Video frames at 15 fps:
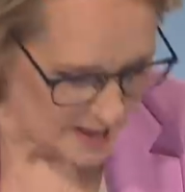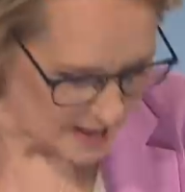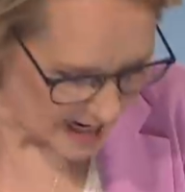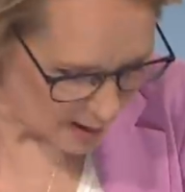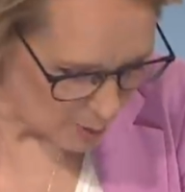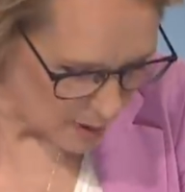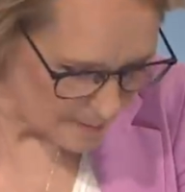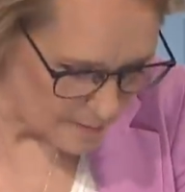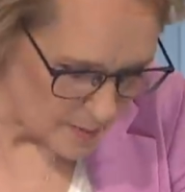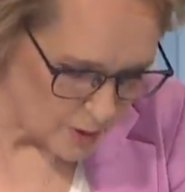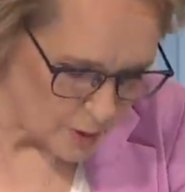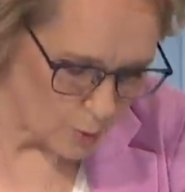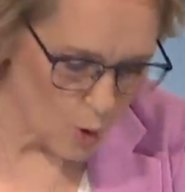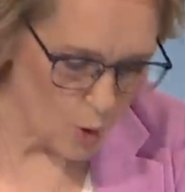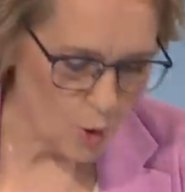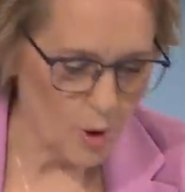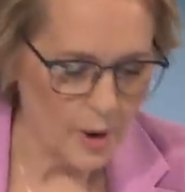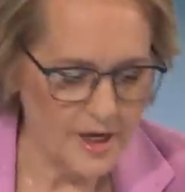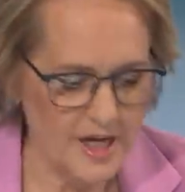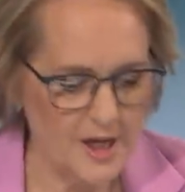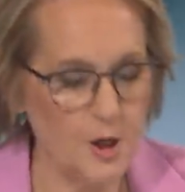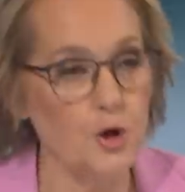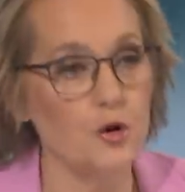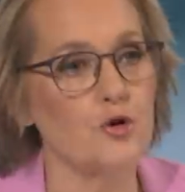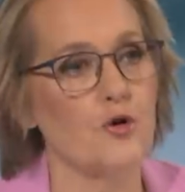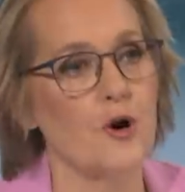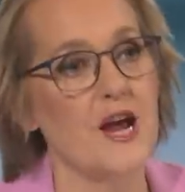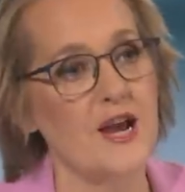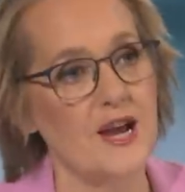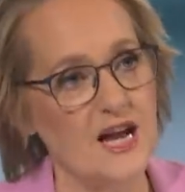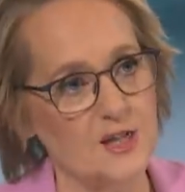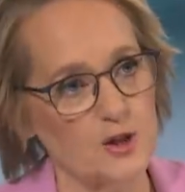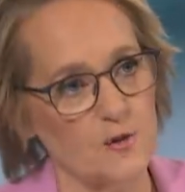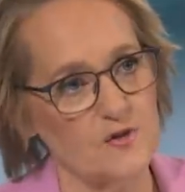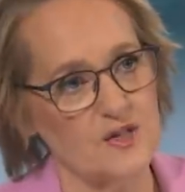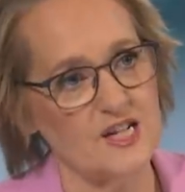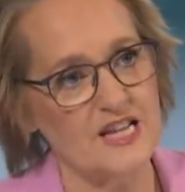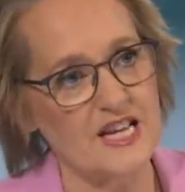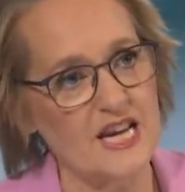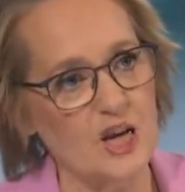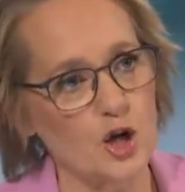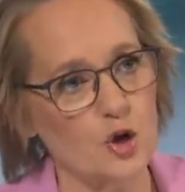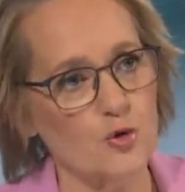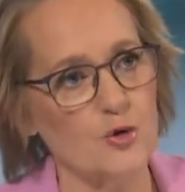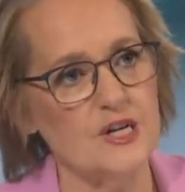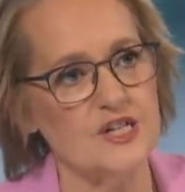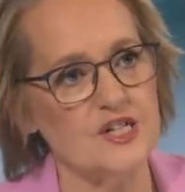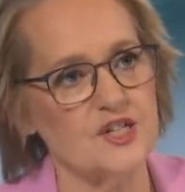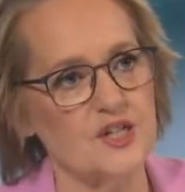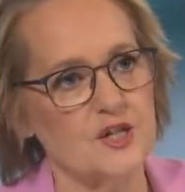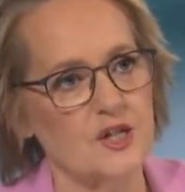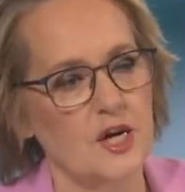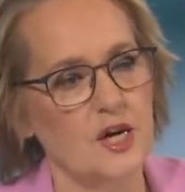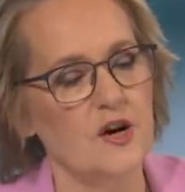Now, the war in Ukraine has obviously increased